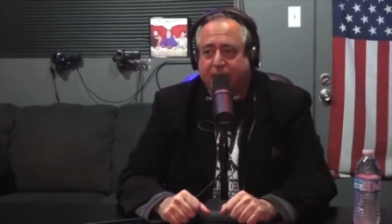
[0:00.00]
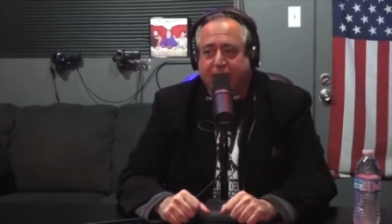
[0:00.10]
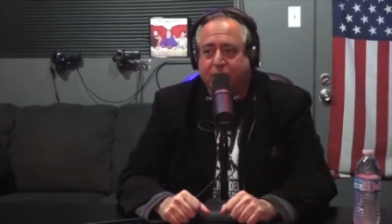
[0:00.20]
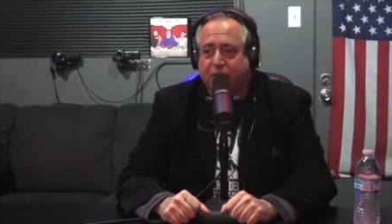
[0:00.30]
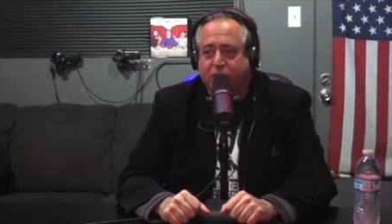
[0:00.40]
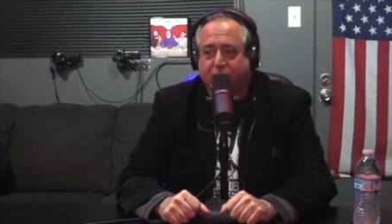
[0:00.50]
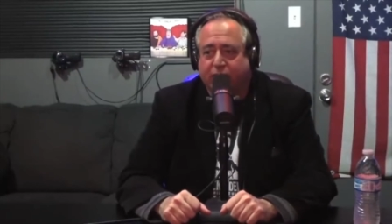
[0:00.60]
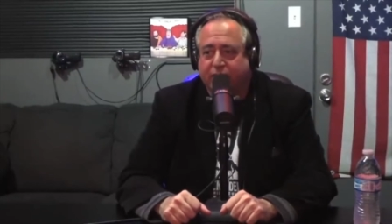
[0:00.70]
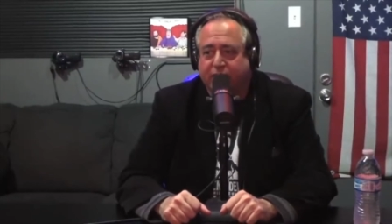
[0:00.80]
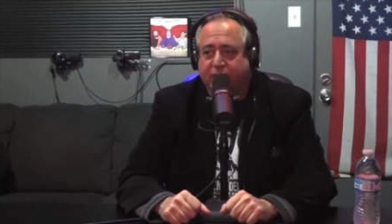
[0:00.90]
That was
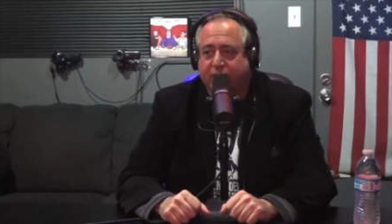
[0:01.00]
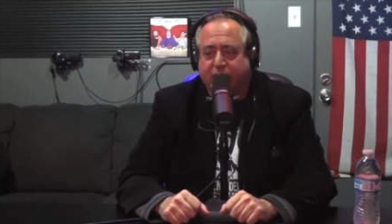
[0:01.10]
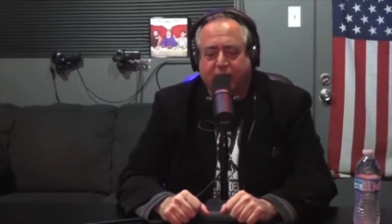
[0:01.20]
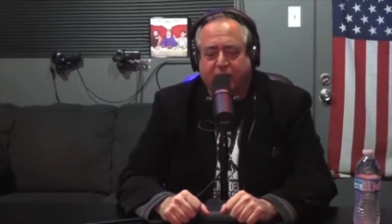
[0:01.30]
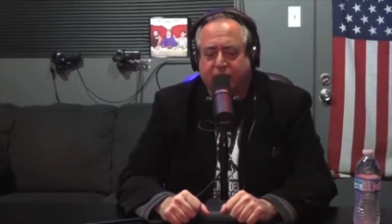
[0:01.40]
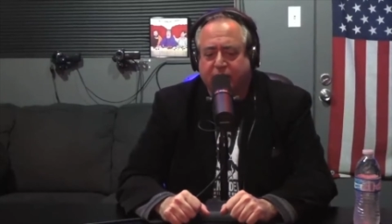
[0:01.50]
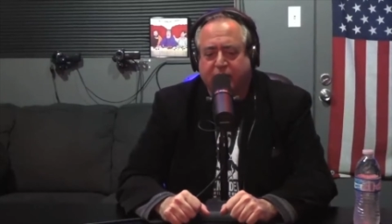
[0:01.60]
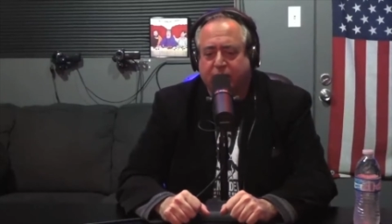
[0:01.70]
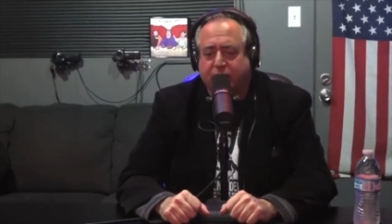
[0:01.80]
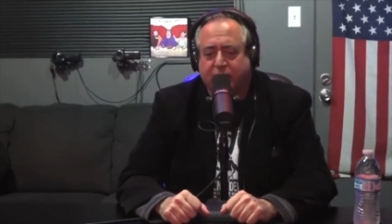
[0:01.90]
rough. Really? So,
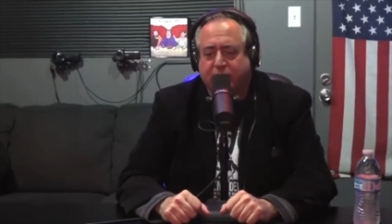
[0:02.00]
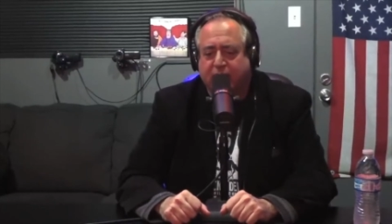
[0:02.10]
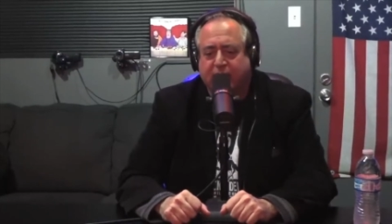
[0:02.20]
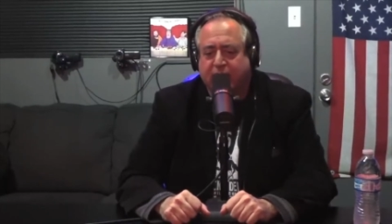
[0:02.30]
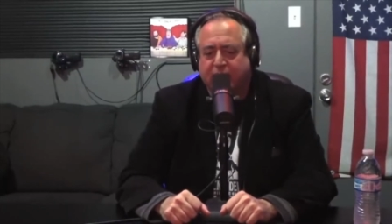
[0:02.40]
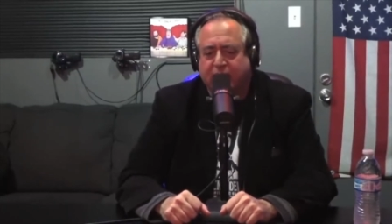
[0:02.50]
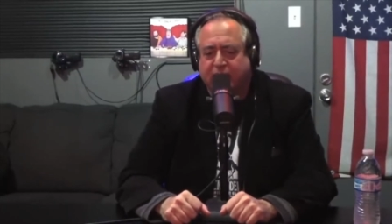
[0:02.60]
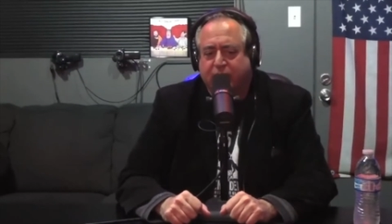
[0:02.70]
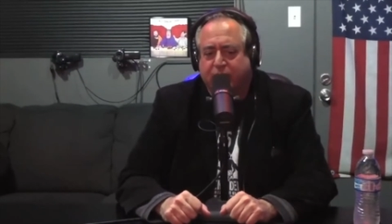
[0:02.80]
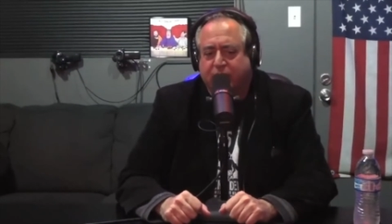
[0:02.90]
that was. I, I
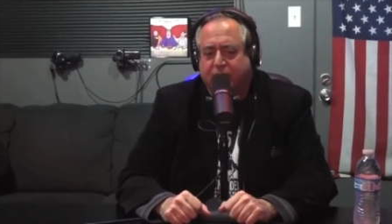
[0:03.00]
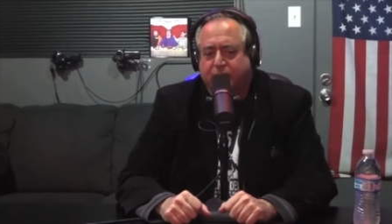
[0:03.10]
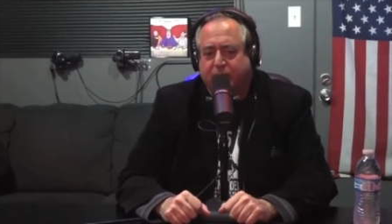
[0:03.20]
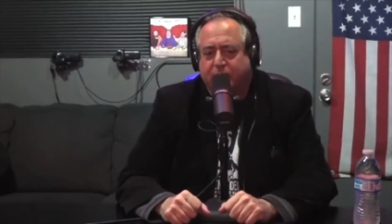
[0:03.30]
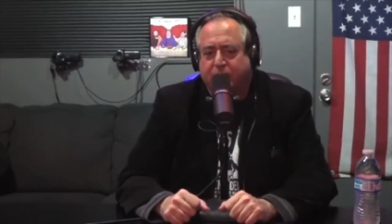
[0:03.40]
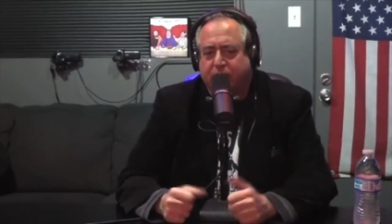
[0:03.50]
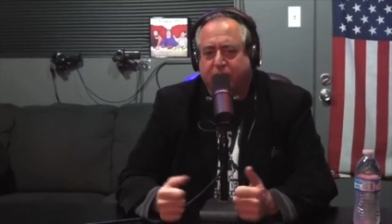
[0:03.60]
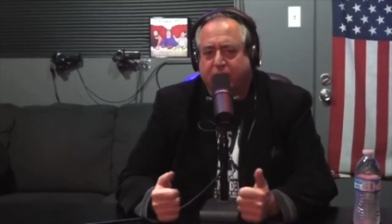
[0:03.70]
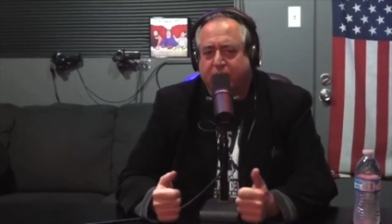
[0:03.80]
said these people.